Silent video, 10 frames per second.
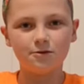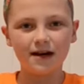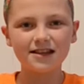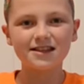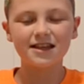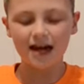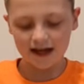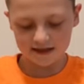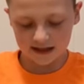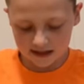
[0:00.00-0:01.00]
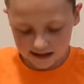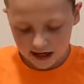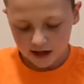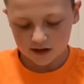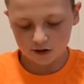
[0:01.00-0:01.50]
US and they had these,
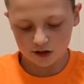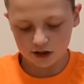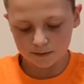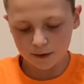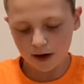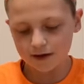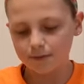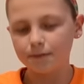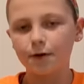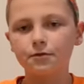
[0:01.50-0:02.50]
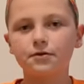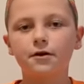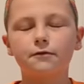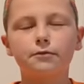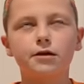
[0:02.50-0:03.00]
so she bought them both
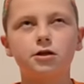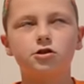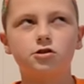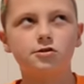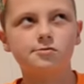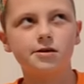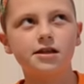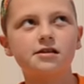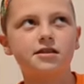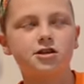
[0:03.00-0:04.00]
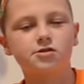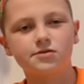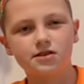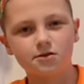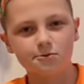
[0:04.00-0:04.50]
for me to choose one and then she
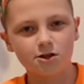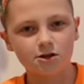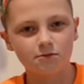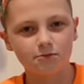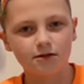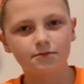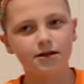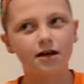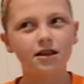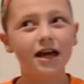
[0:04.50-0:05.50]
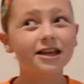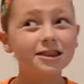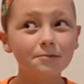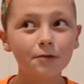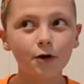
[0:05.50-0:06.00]
was going to return one, but I liked
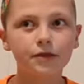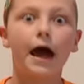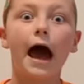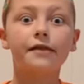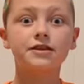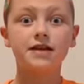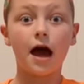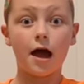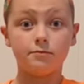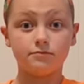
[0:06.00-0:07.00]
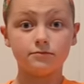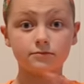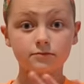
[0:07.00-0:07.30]
them both at the time.